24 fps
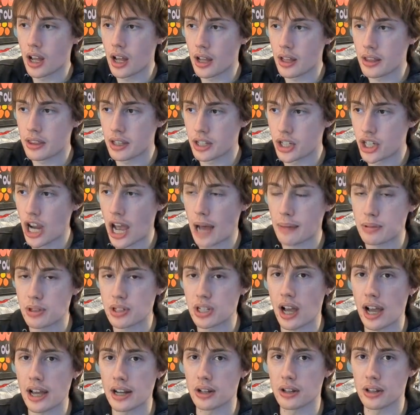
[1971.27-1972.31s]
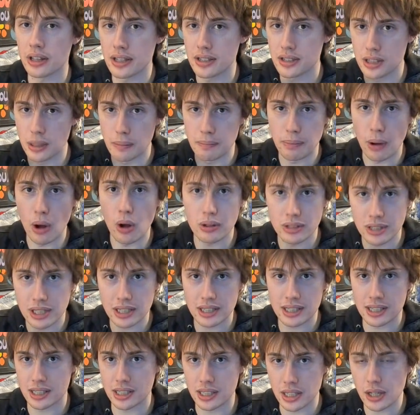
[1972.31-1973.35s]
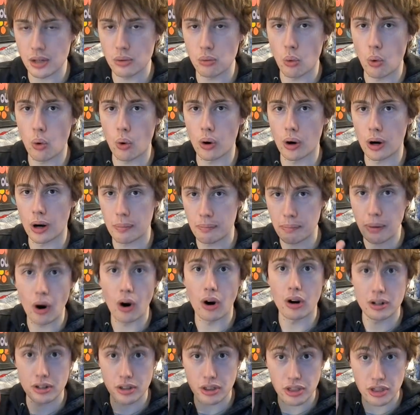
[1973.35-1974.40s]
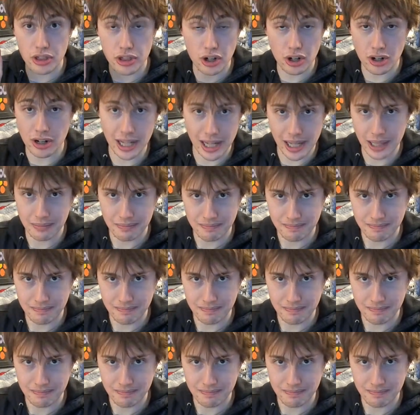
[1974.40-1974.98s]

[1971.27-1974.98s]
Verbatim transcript: The chapter title is The Baltic Sea War, Part 30.